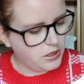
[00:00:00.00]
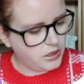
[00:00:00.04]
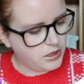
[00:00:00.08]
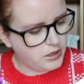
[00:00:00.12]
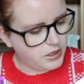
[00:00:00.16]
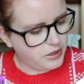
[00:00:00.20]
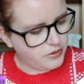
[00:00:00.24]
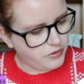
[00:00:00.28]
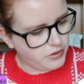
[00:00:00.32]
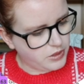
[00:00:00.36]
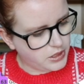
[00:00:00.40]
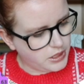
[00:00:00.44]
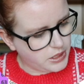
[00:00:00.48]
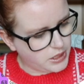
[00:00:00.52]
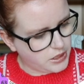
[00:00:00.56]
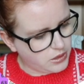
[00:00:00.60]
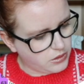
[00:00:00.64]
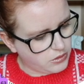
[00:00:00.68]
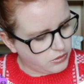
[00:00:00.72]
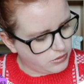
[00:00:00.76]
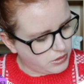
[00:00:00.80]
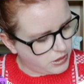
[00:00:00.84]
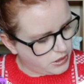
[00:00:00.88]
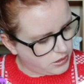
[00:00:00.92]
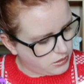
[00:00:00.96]
Definitely hit
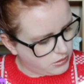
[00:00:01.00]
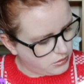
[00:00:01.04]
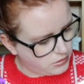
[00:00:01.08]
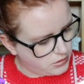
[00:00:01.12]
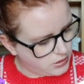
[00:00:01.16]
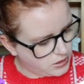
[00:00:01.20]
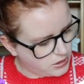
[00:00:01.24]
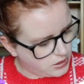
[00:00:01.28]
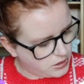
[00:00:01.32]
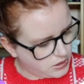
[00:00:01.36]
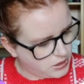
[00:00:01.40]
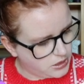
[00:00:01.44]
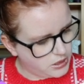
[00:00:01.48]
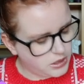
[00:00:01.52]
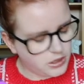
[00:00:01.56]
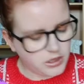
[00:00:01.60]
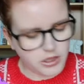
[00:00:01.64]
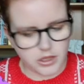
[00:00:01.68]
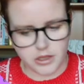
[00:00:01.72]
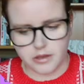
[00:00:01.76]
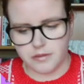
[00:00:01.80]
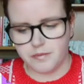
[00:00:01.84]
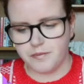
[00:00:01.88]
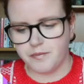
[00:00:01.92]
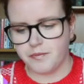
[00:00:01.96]
300, didn't it?
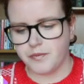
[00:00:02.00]
Yeah.